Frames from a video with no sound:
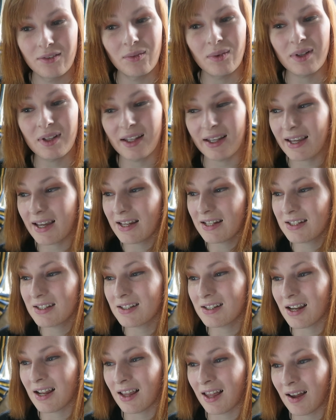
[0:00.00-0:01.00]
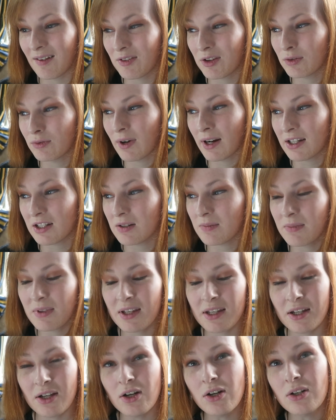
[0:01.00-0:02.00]
well, I guess I'll have to write
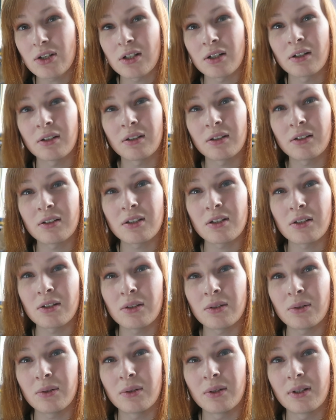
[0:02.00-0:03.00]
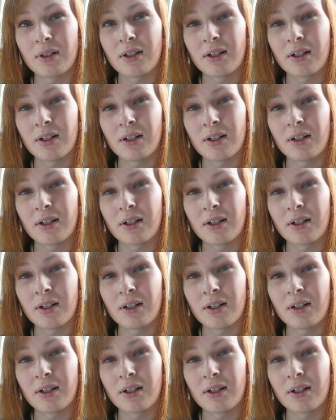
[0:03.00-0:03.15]
something good to